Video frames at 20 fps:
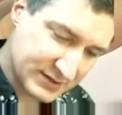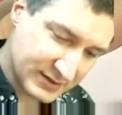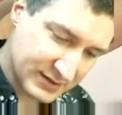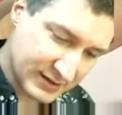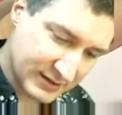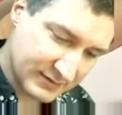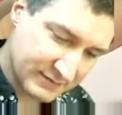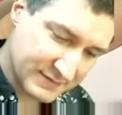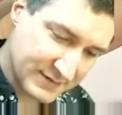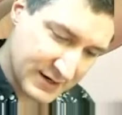
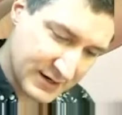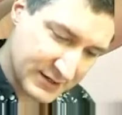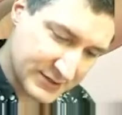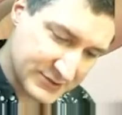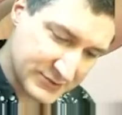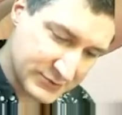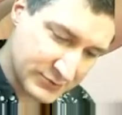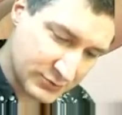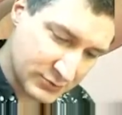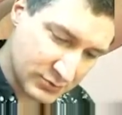of their
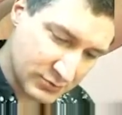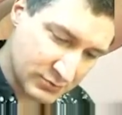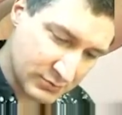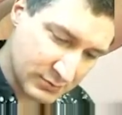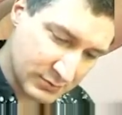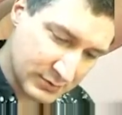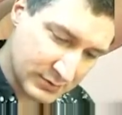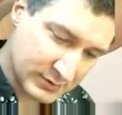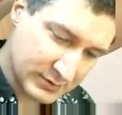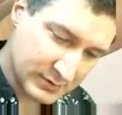two
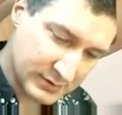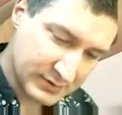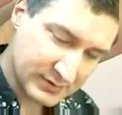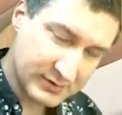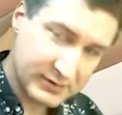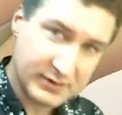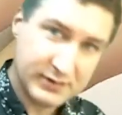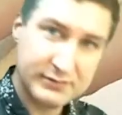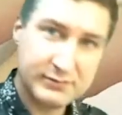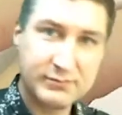
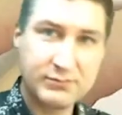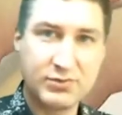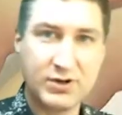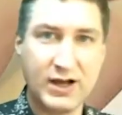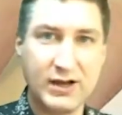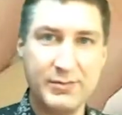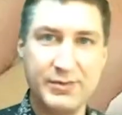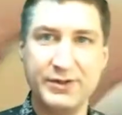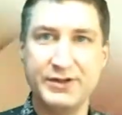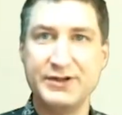
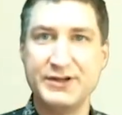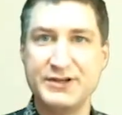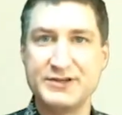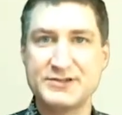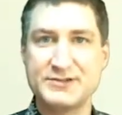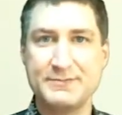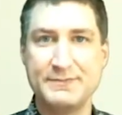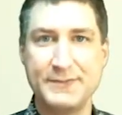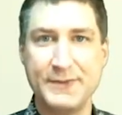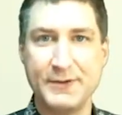
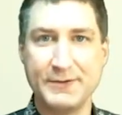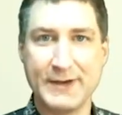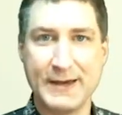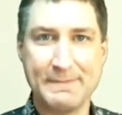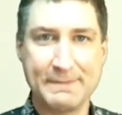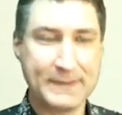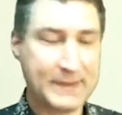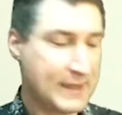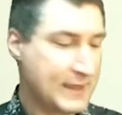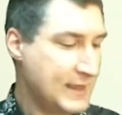probabilities.
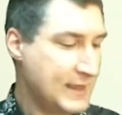Okay,